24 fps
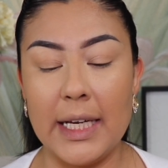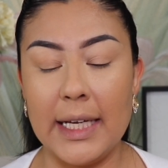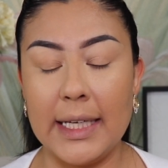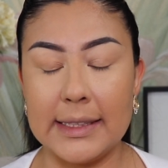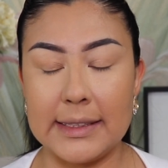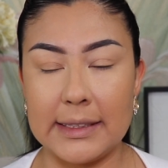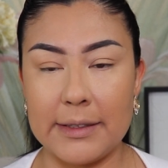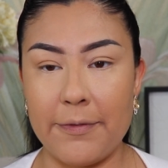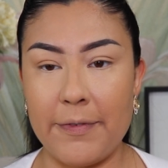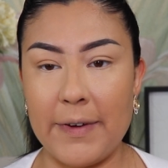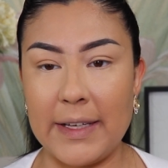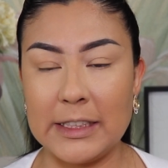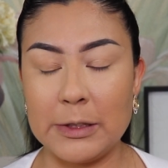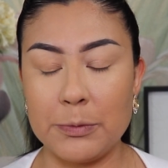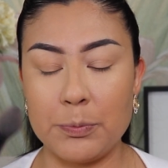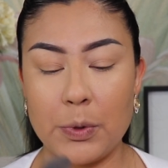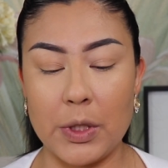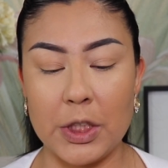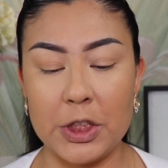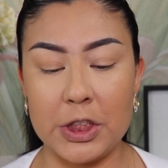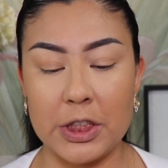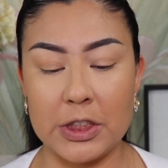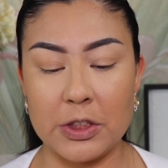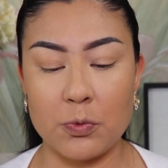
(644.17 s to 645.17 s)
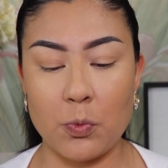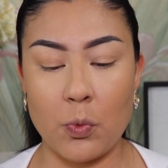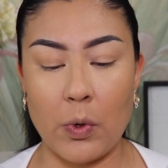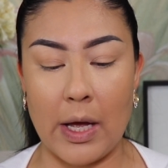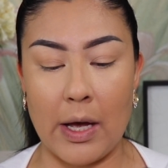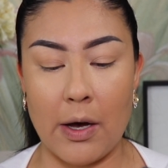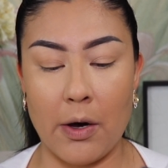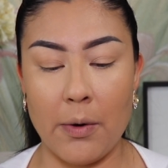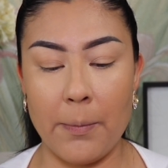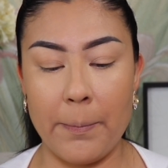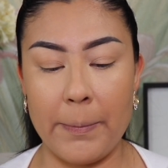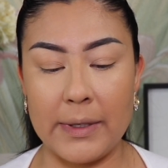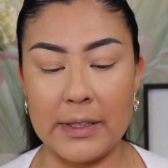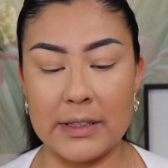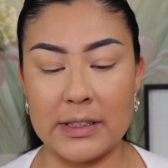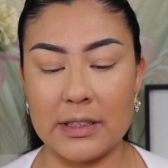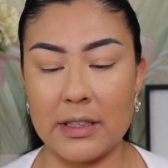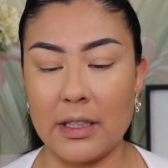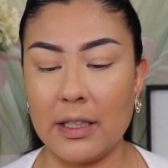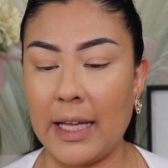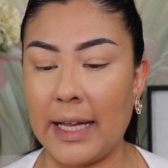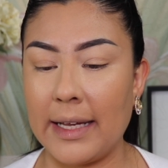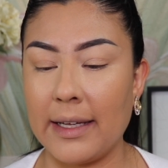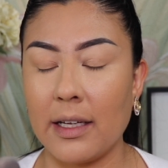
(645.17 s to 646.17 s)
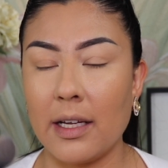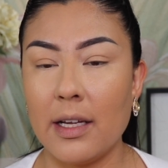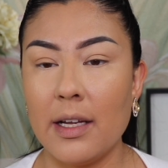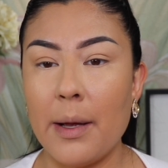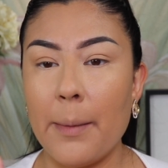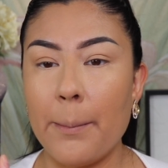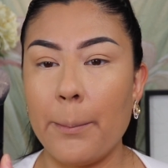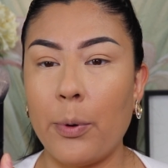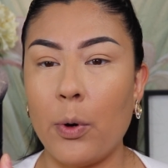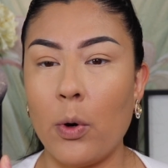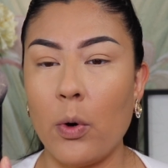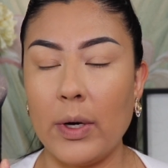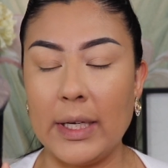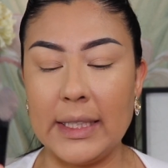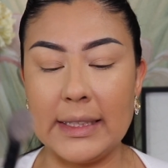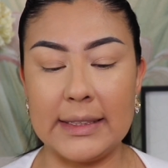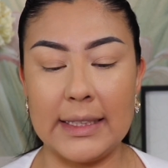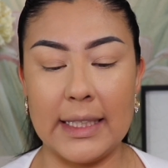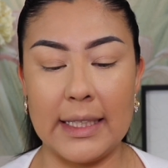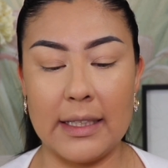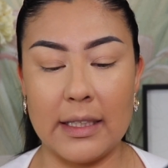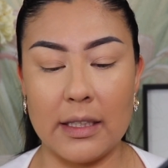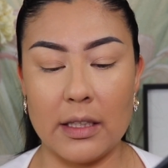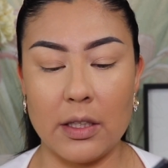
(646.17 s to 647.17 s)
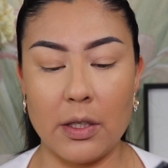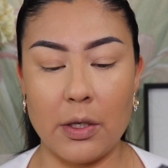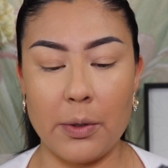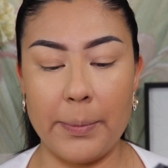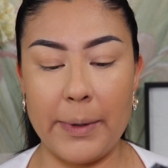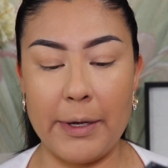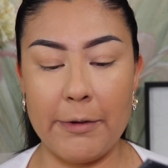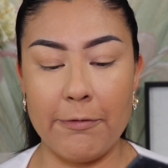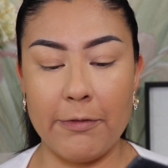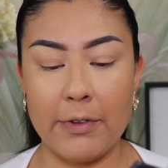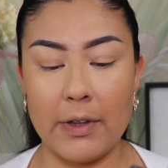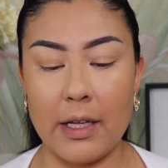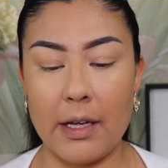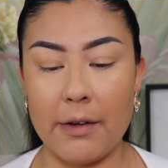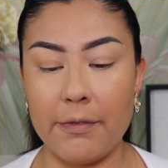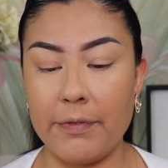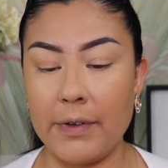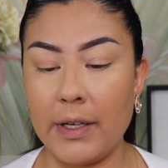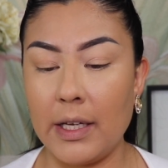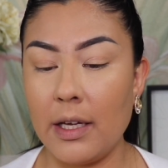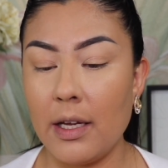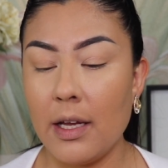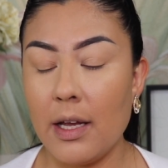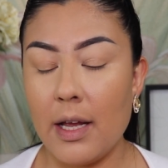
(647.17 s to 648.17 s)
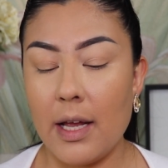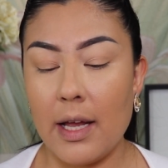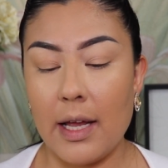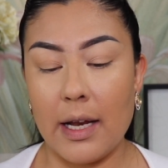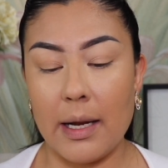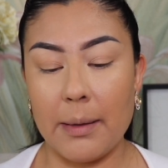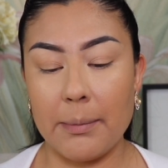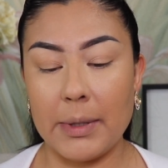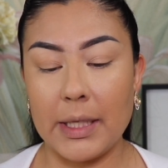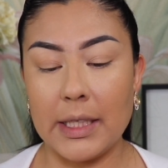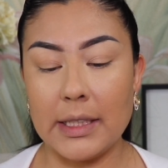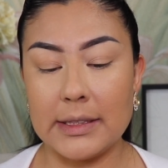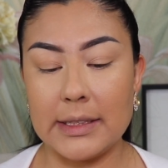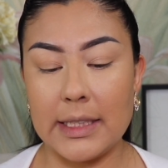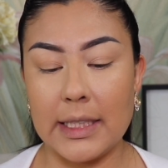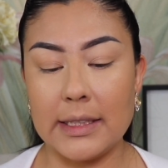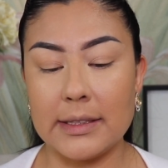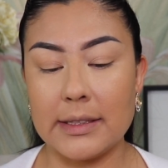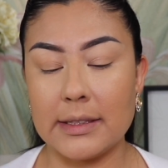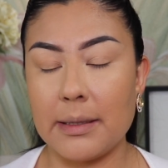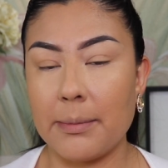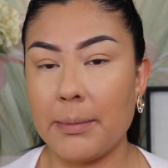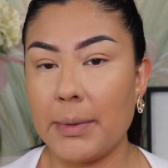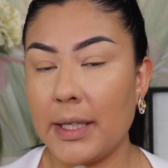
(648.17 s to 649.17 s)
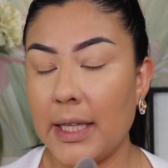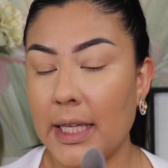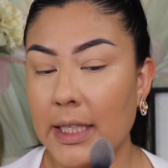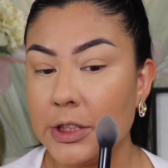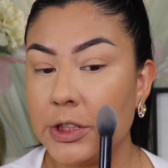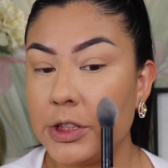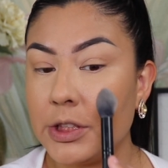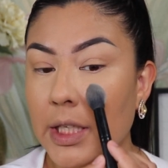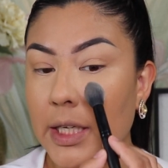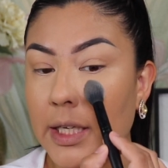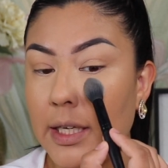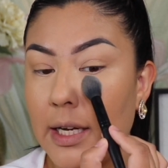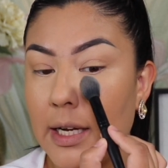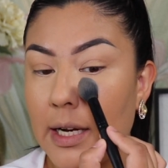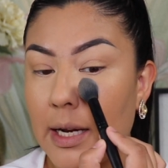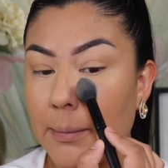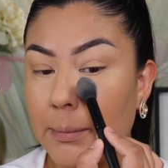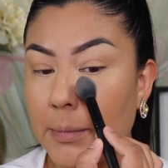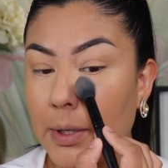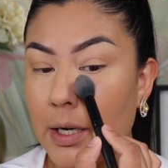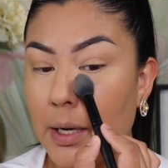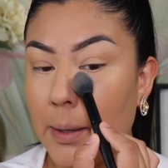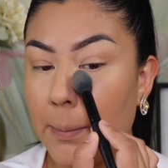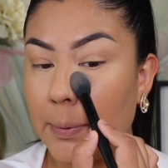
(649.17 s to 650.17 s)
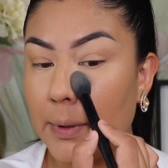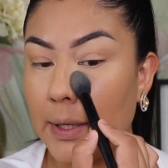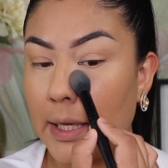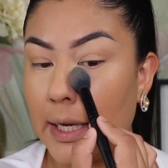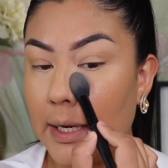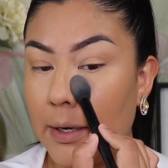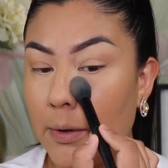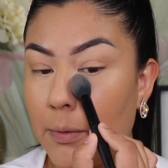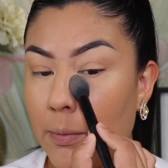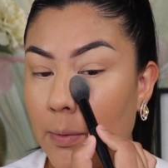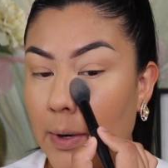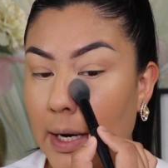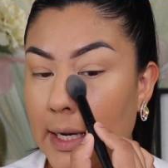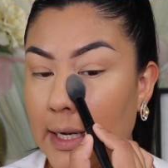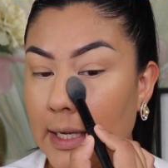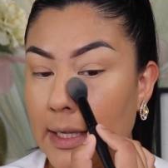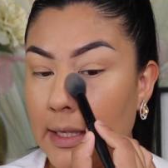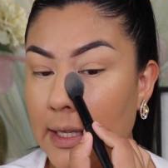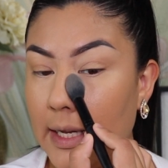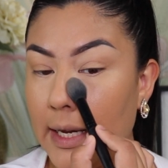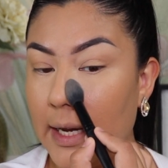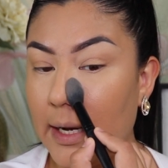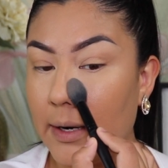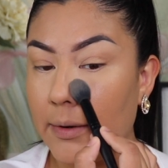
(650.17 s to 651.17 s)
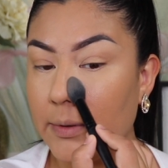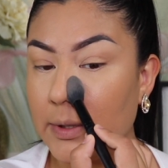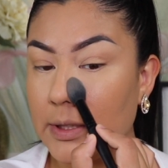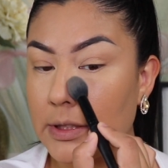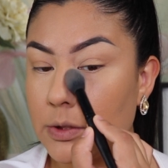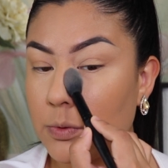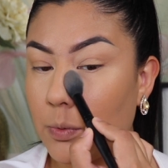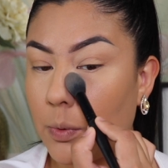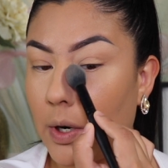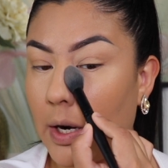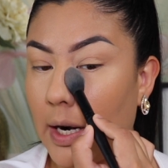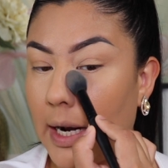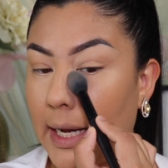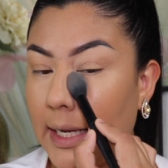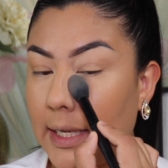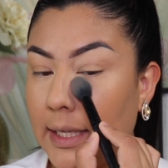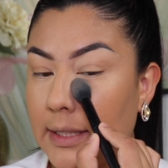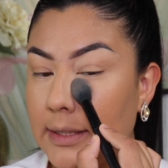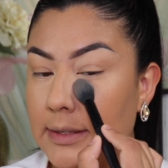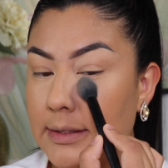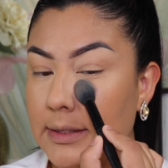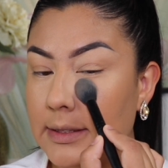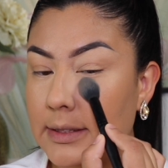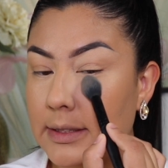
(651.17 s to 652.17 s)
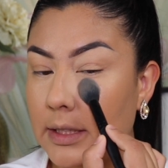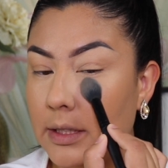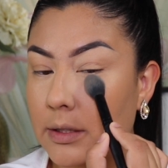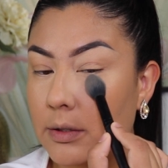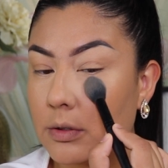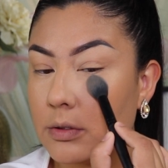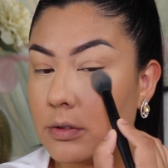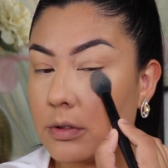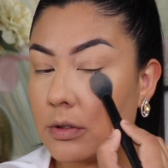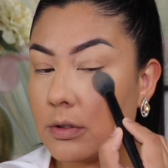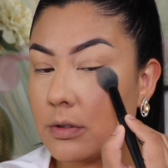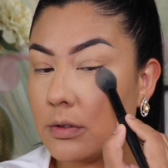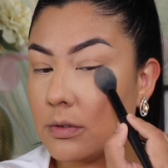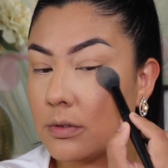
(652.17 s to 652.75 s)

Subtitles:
It's a face brush as well, but it's like pointed, a little bit fluffy, and I'm going to take some of that shade and I'm going to apply it right in the areas where I concealed.